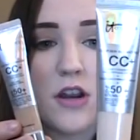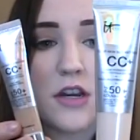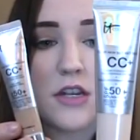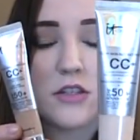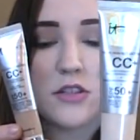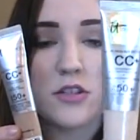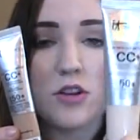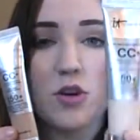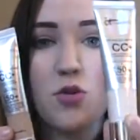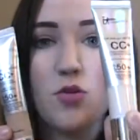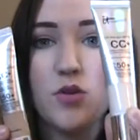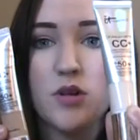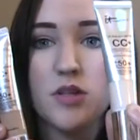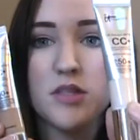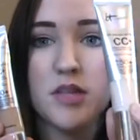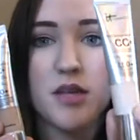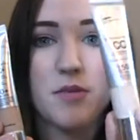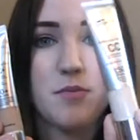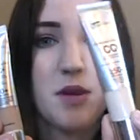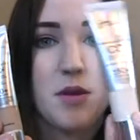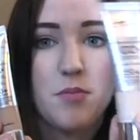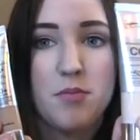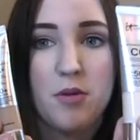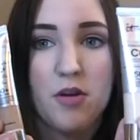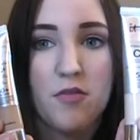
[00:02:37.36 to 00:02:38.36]
its own is like
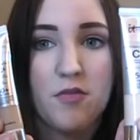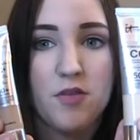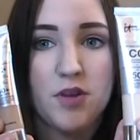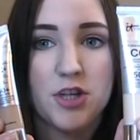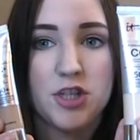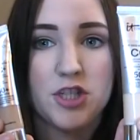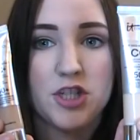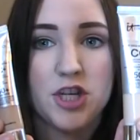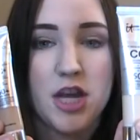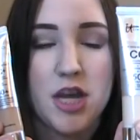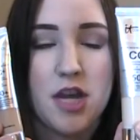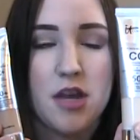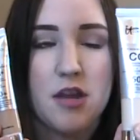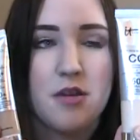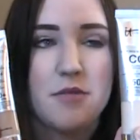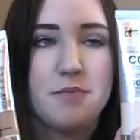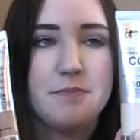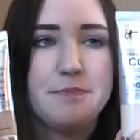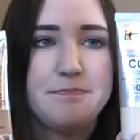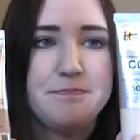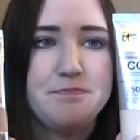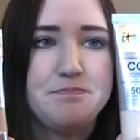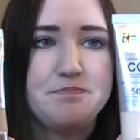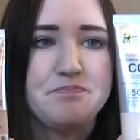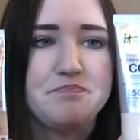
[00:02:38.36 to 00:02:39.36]
my perfect shade.
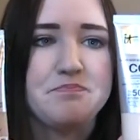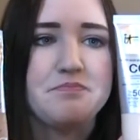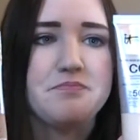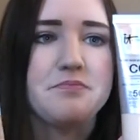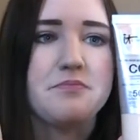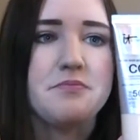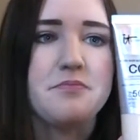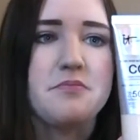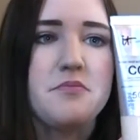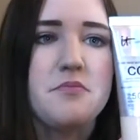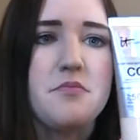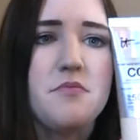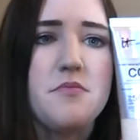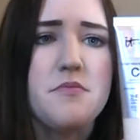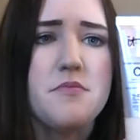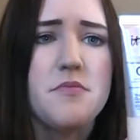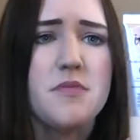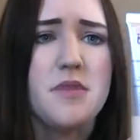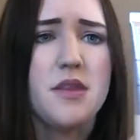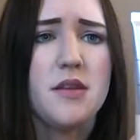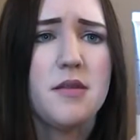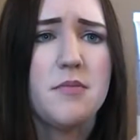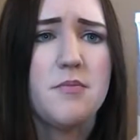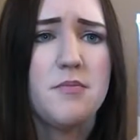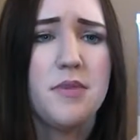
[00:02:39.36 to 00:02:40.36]

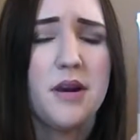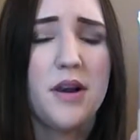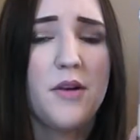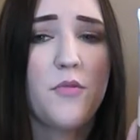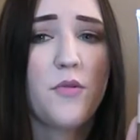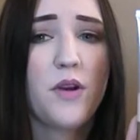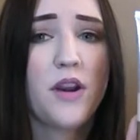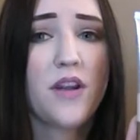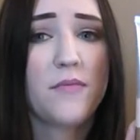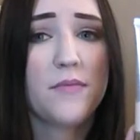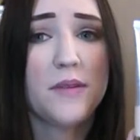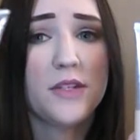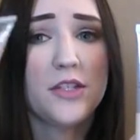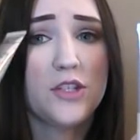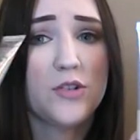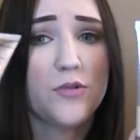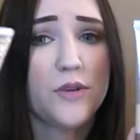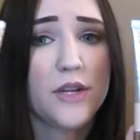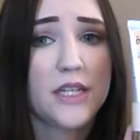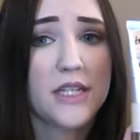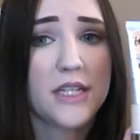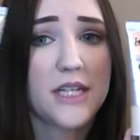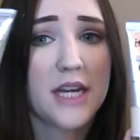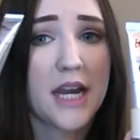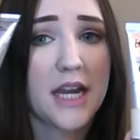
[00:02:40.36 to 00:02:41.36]
But what I've been
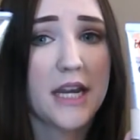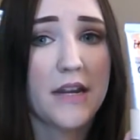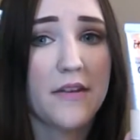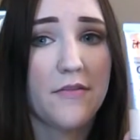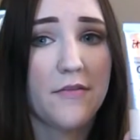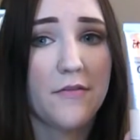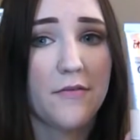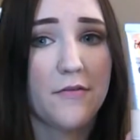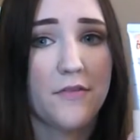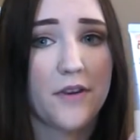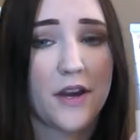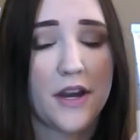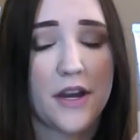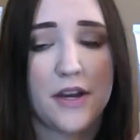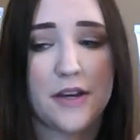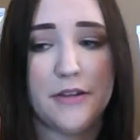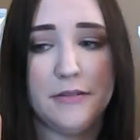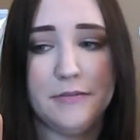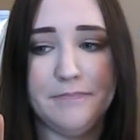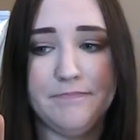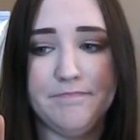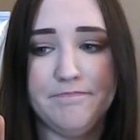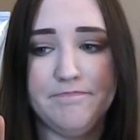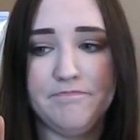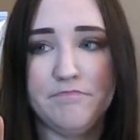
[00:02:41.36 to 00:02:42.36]
doing to kind
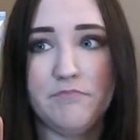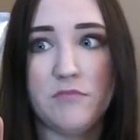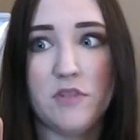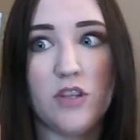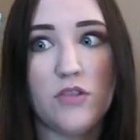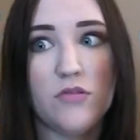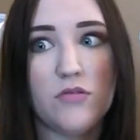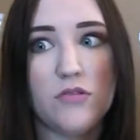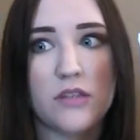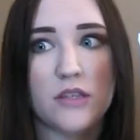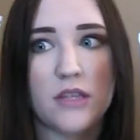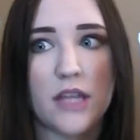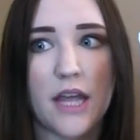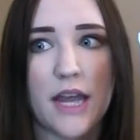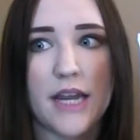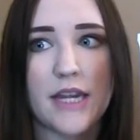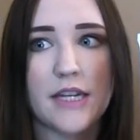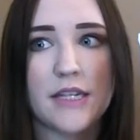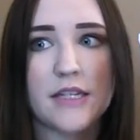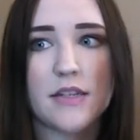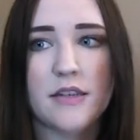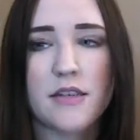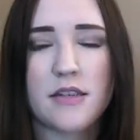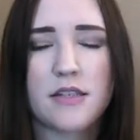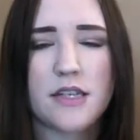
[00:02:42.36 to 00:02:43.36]
of use
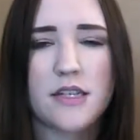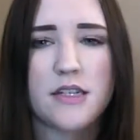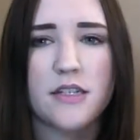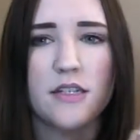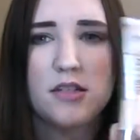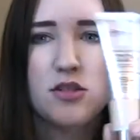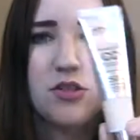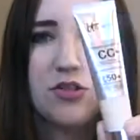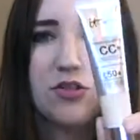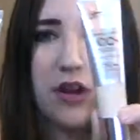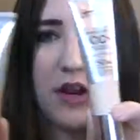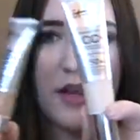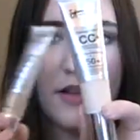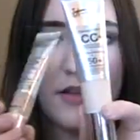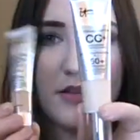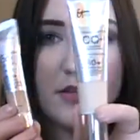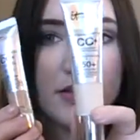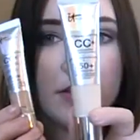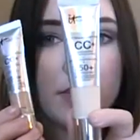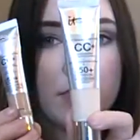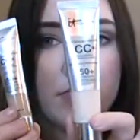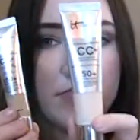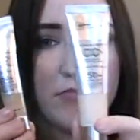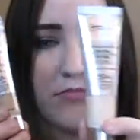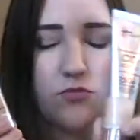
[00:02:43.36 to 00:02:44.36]
light, because I did try
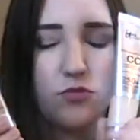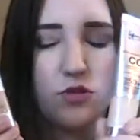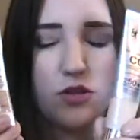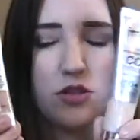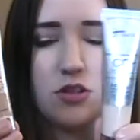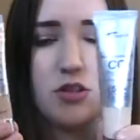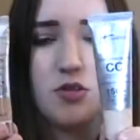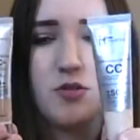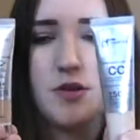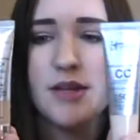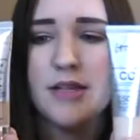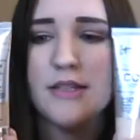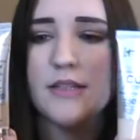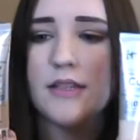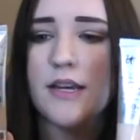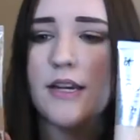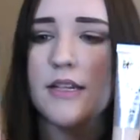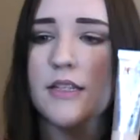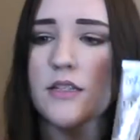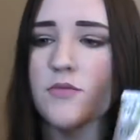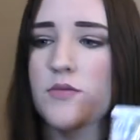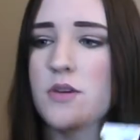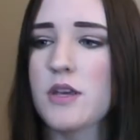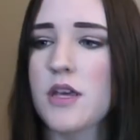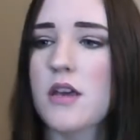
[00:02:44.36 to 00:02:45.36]
this once or twice
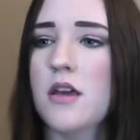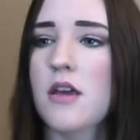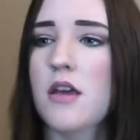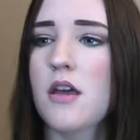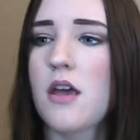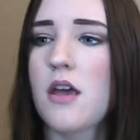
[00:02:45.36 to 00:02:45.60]
last week,